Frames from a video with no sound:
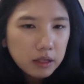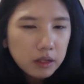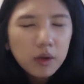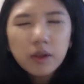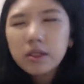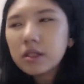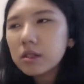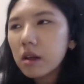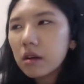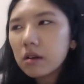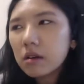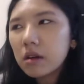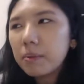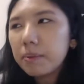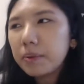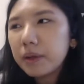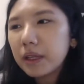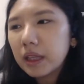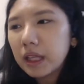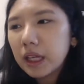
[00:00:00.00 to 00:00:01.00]
So it's not
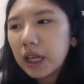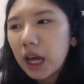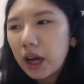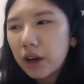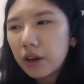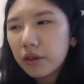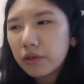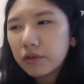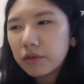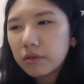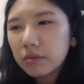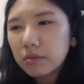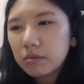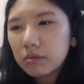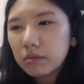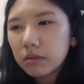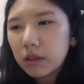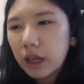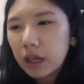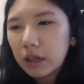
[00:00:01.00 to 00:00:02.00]
completely out of
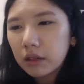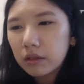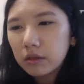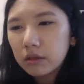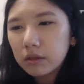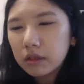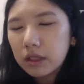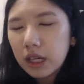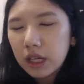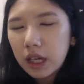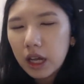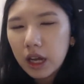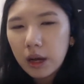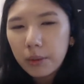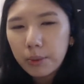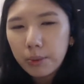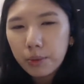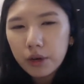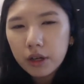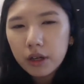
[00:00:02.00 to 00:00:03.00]
like taking
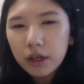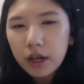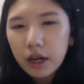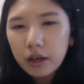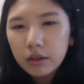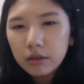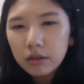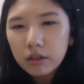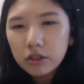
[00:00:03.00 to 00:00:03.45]
up word count.